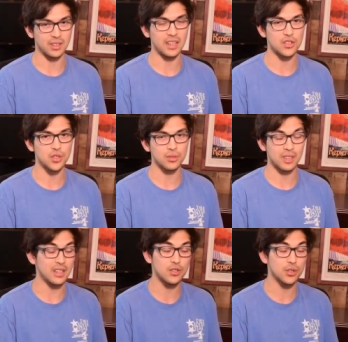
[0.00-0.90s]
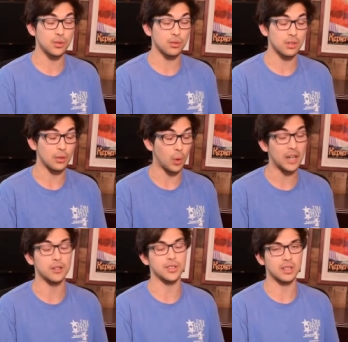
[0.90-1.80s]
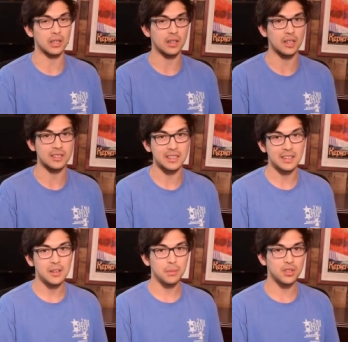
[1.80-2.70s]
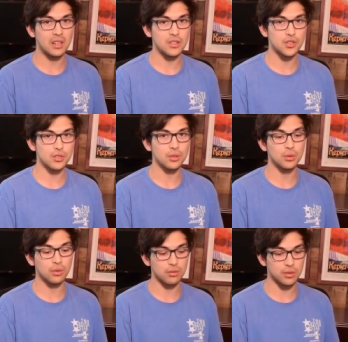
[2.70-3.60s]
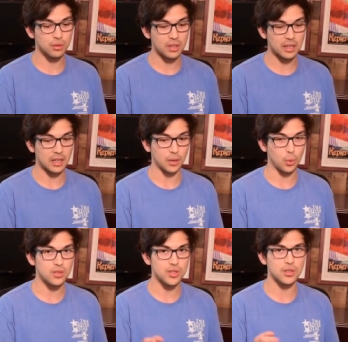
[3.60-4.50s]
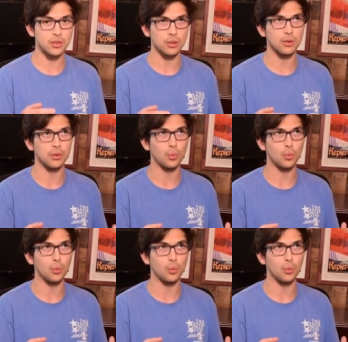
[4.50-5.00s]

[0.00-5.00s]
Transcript: And they shoot they didn't shoot through any wires, thank God, but they chewed through the uh, windshield